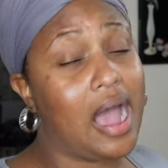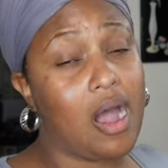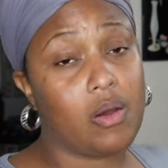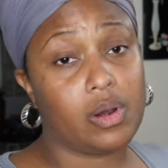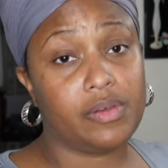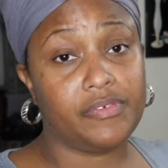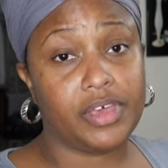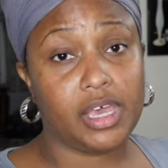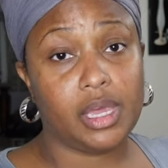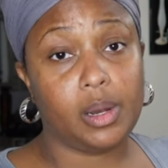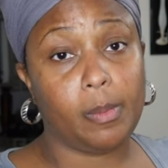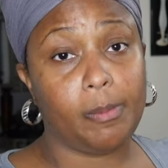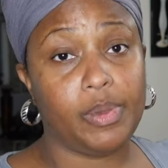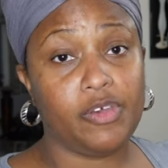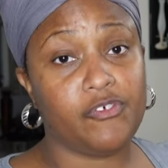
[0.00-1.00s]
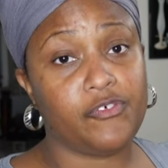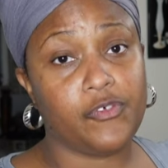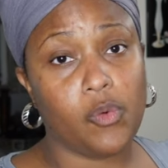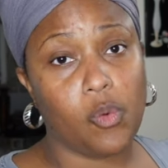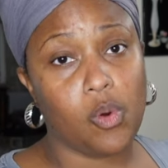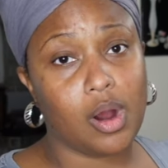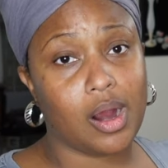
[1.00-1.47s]
out of it
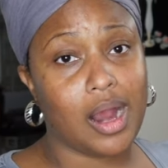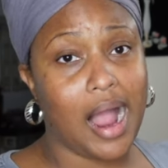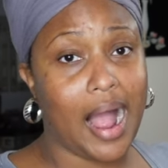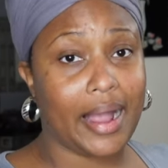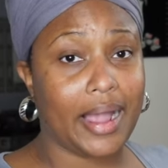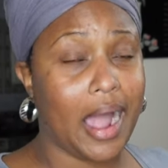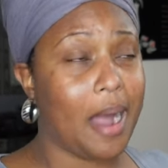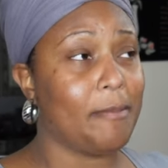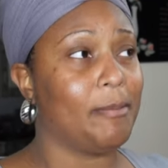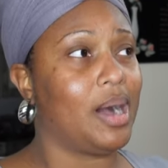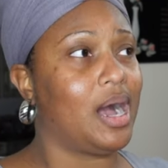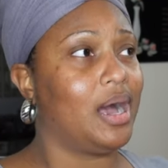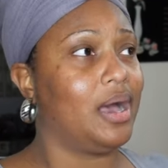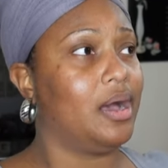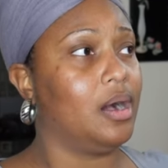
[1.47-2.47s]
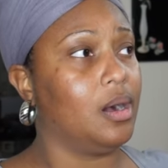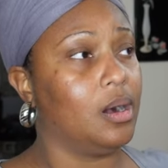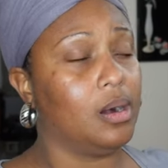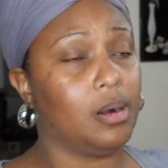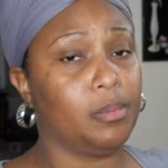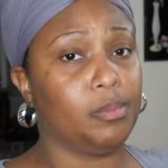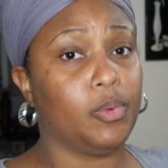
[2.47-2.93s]
before I got my
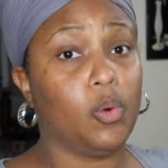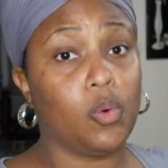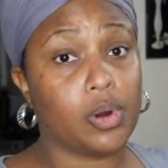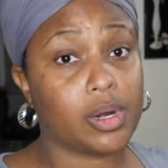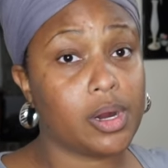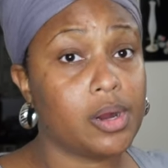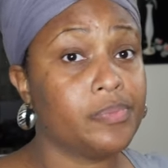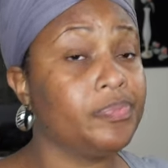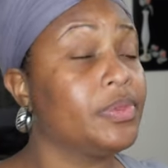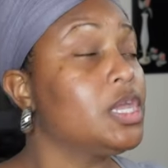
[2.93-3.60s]
um, order